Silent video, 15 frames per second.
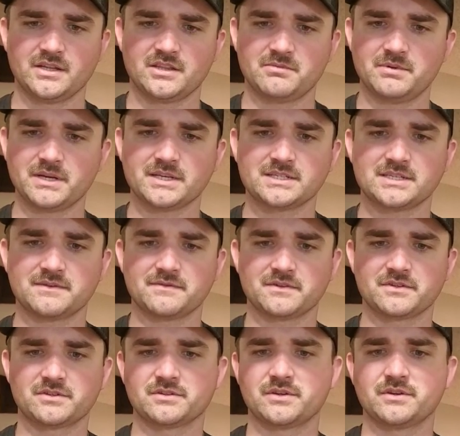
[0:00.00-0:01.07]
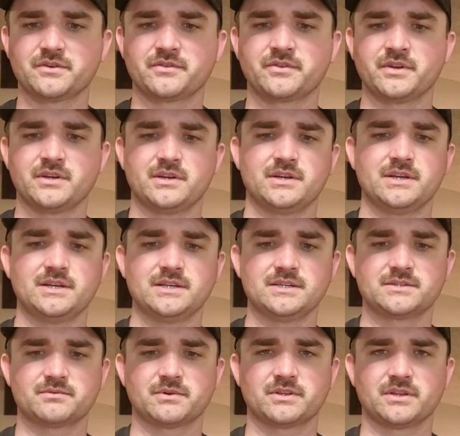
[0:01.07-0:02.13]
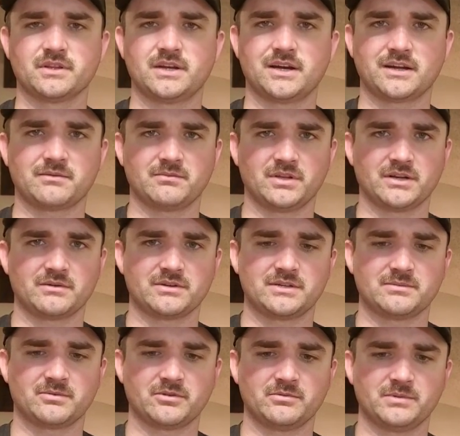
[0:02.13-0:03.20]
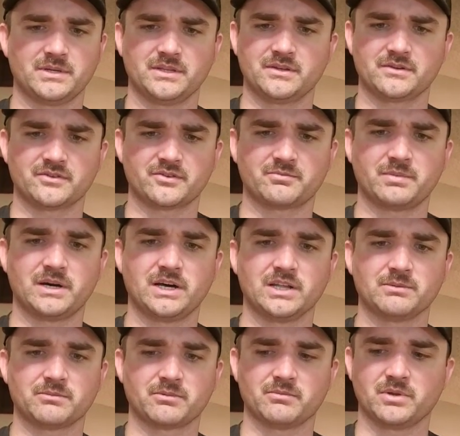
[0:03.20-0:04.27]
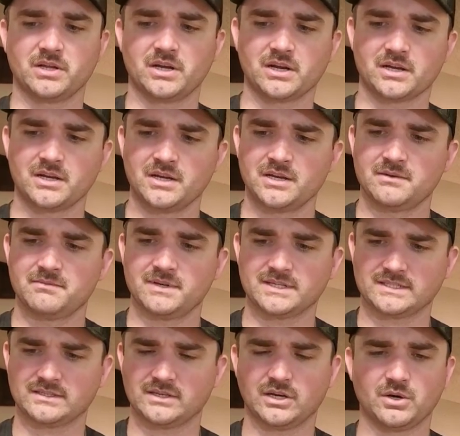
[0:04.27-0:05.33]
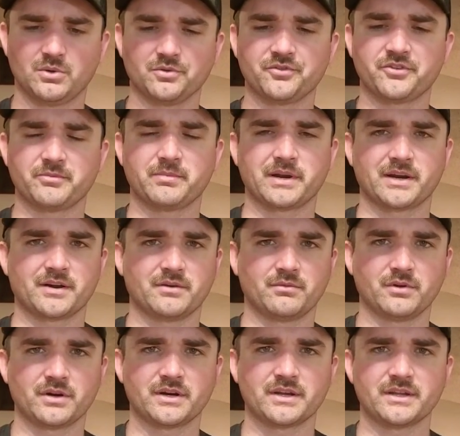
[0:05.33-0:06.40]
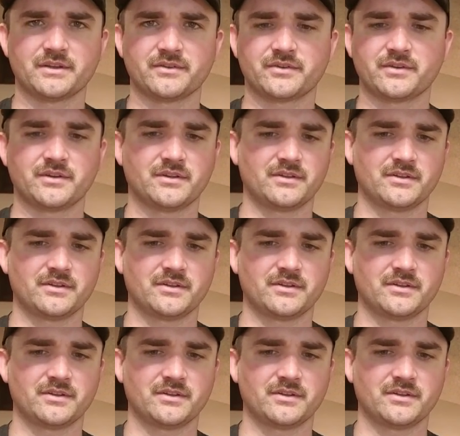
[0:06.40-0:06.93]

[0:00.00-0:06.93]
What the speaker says: The biggest difference you notice is where the locking block would typically be. There's this polymer block basically holds the barrel where it is.